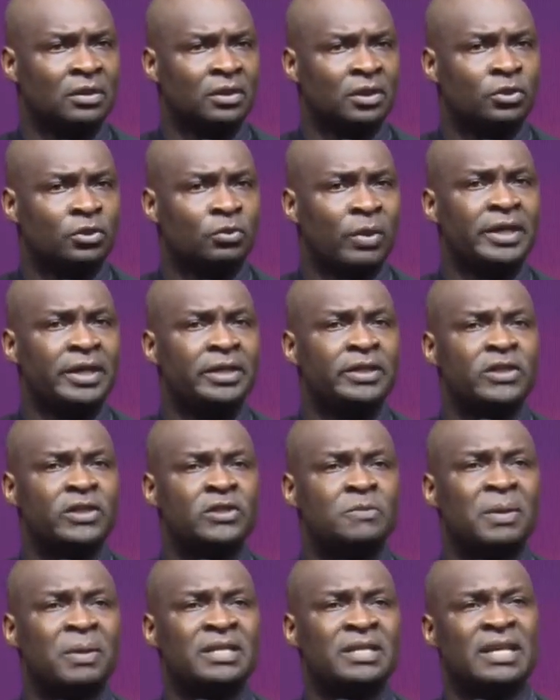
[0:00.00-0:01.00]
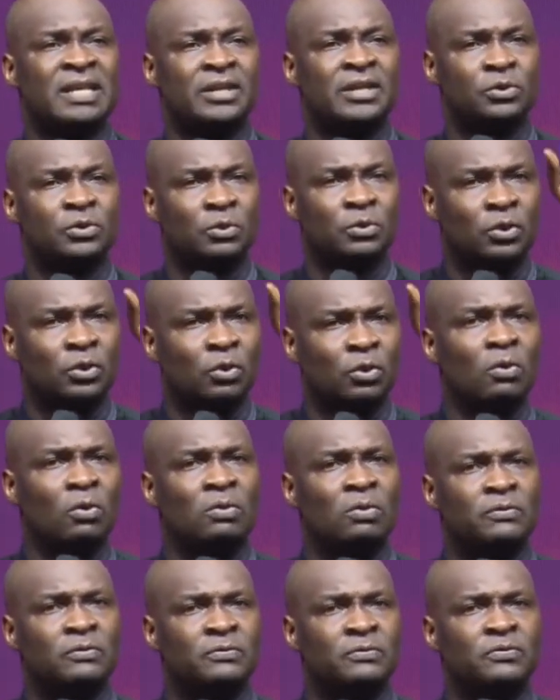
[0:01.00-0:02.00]
You are in this place and you know
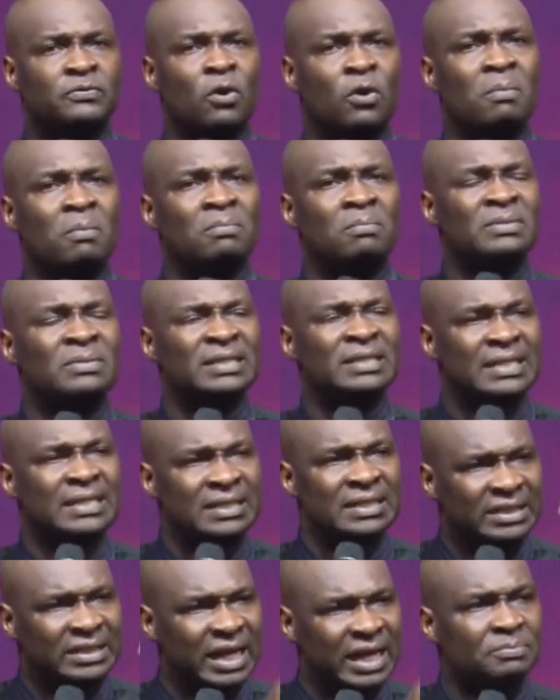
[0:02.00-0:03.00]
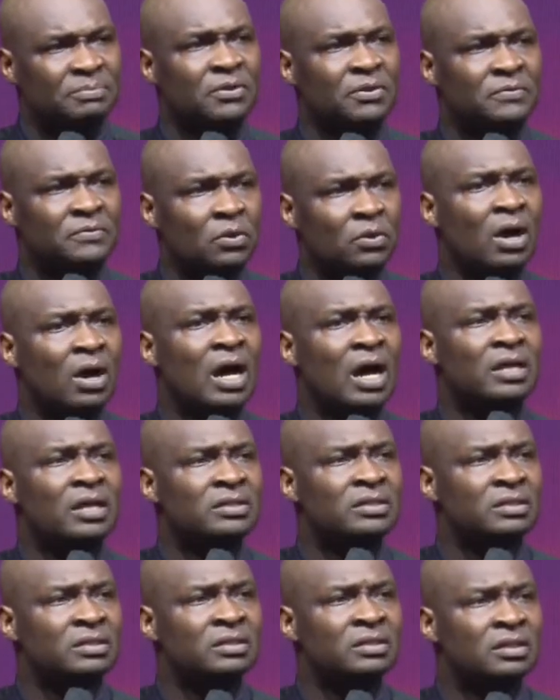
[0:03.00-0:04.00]
from the depth of your
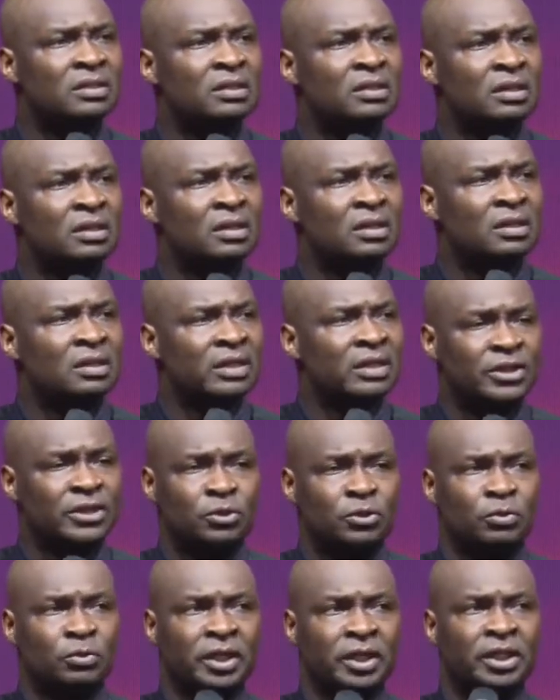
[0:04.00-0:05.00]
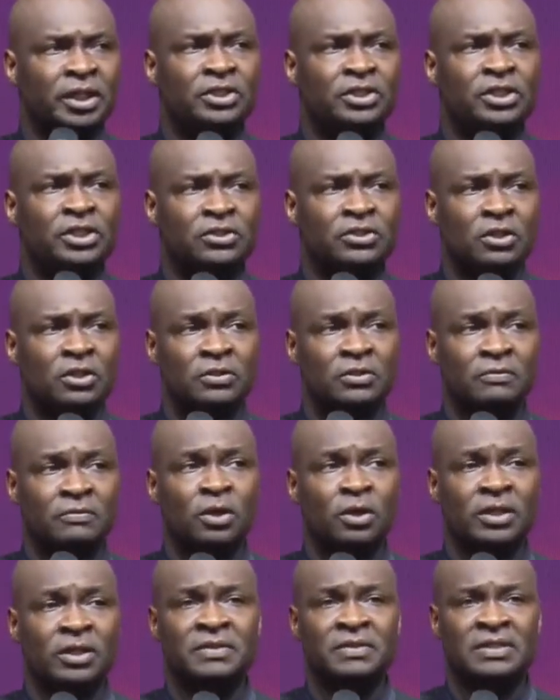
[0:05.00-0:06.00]
heart that you need Jesus. You've not
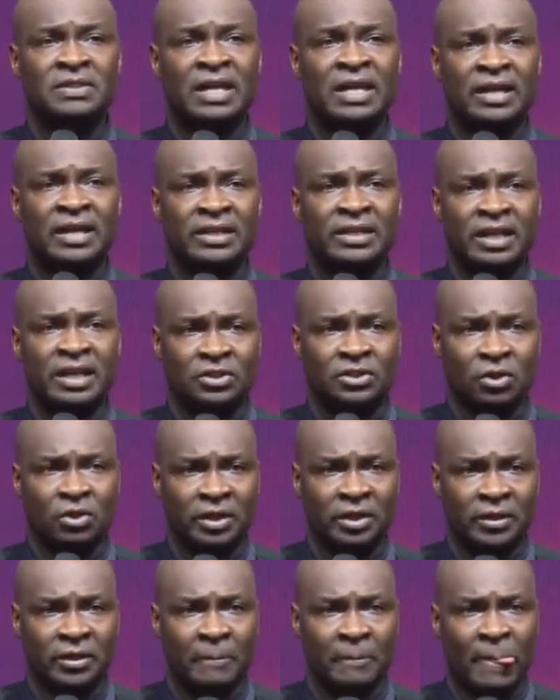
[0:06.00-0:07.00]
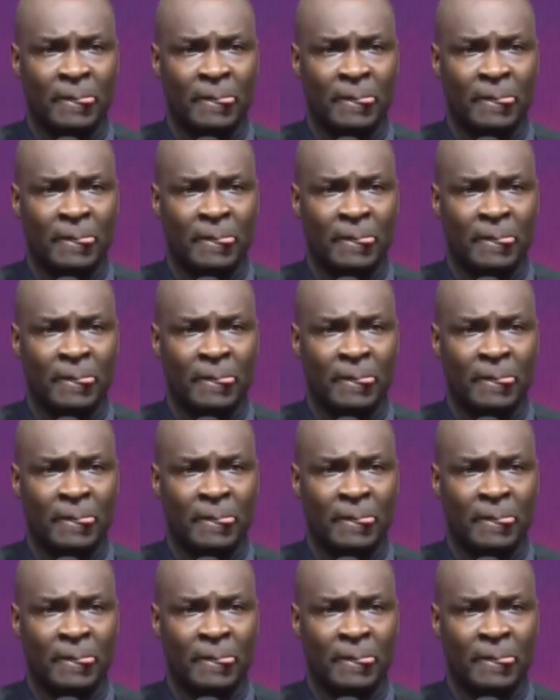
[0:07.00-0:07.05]
even started that journey.